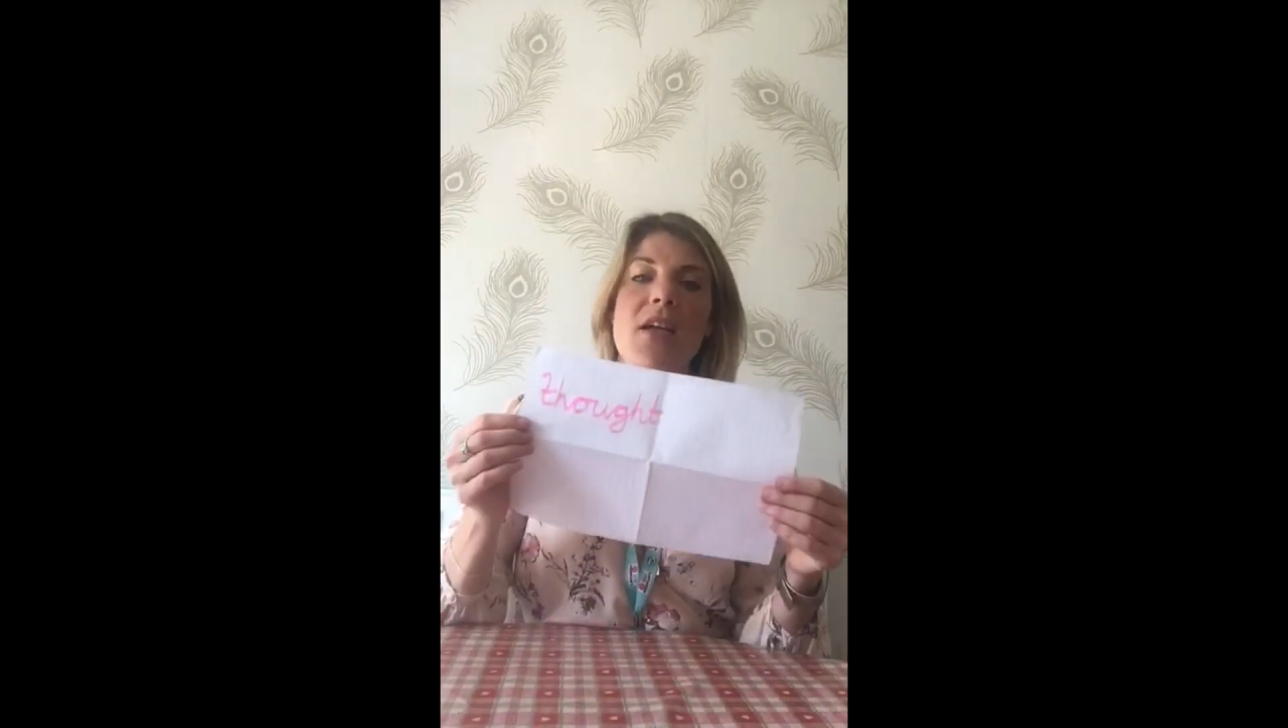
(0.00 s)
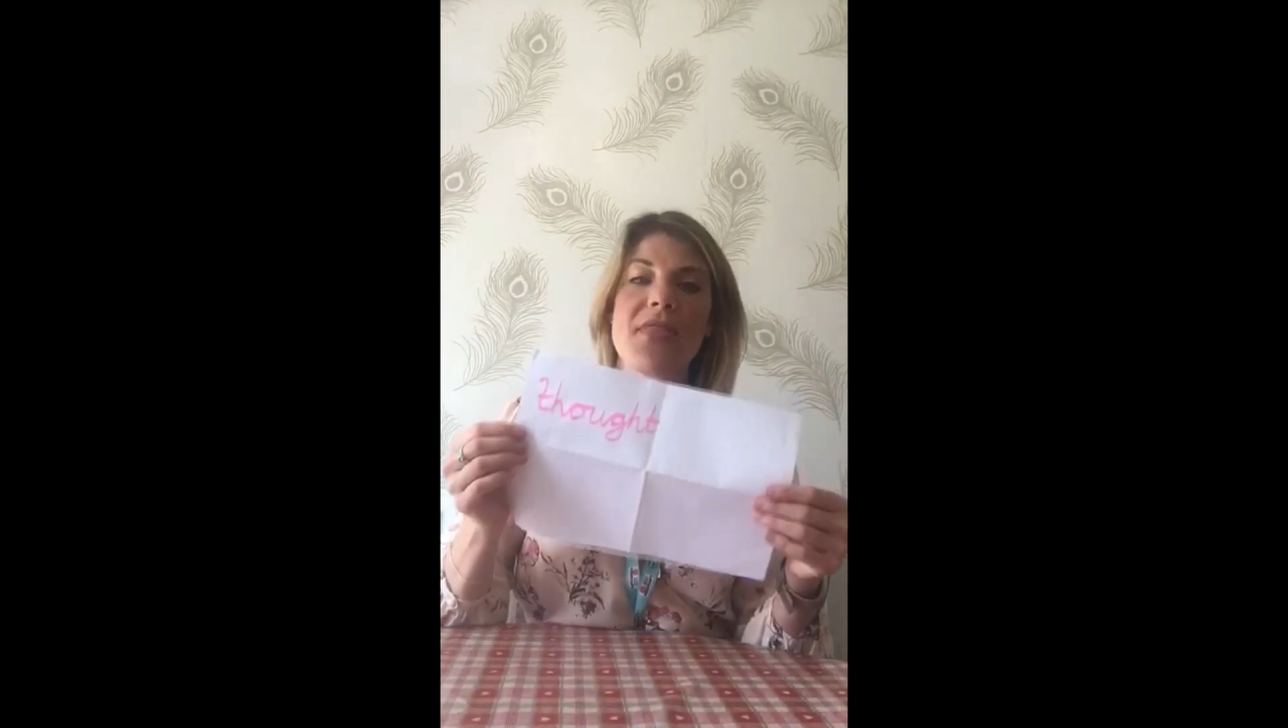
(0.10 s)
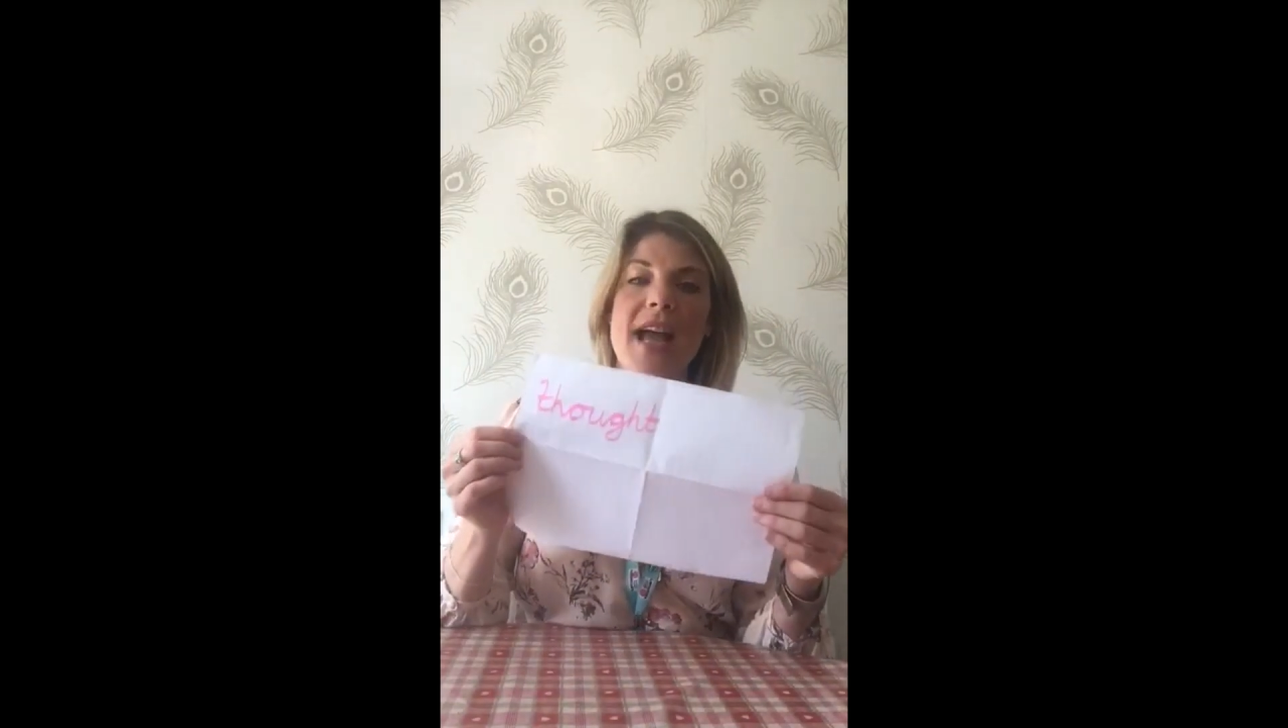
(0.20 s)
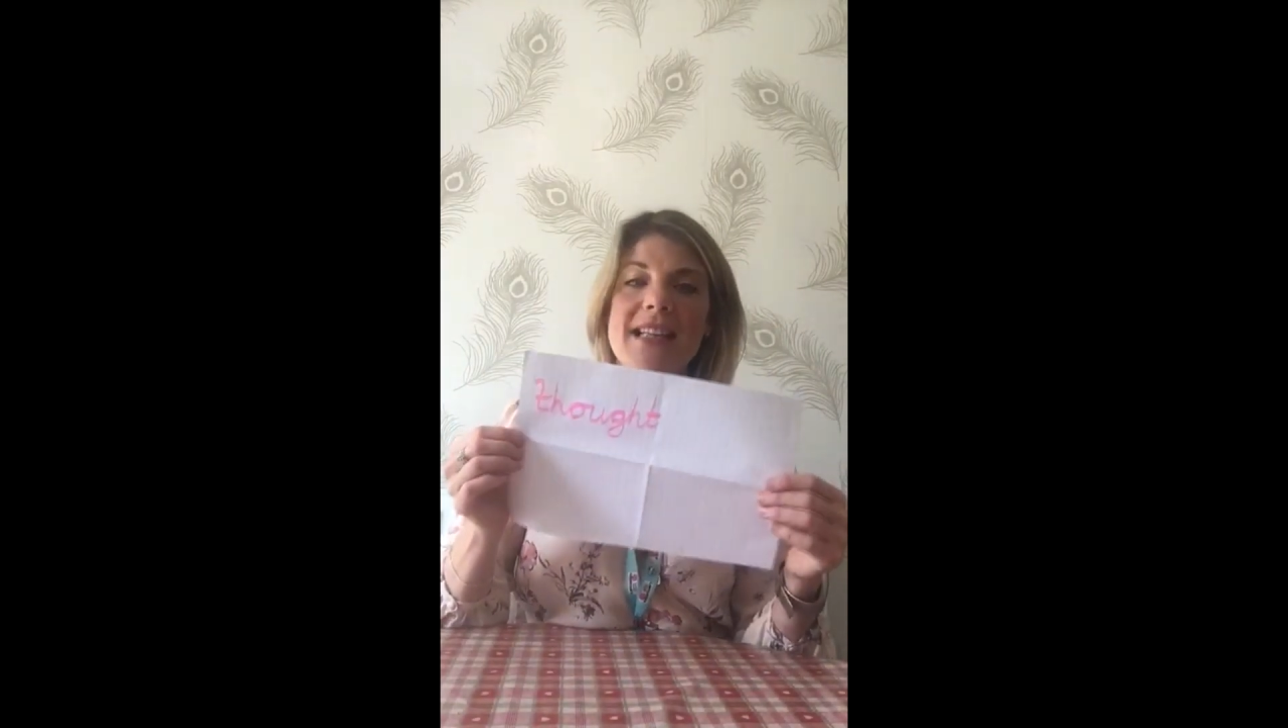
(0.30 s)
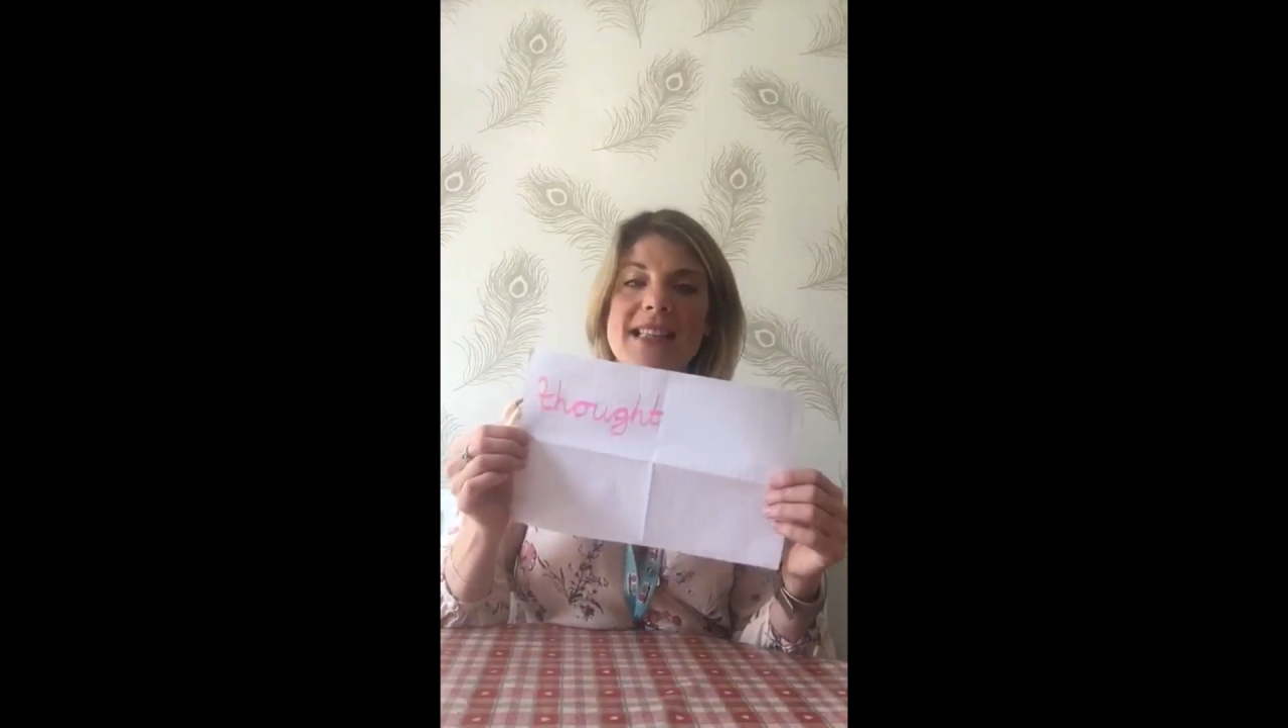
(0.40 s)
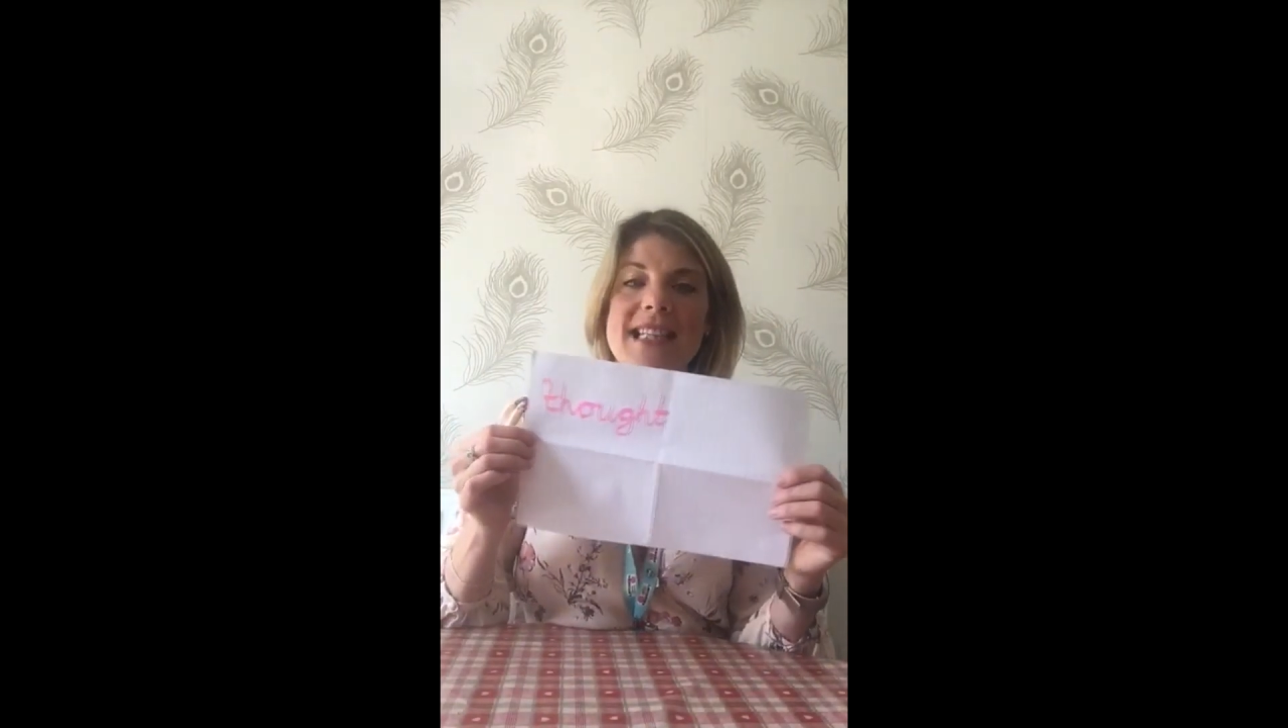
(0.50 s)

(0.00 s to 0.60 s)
That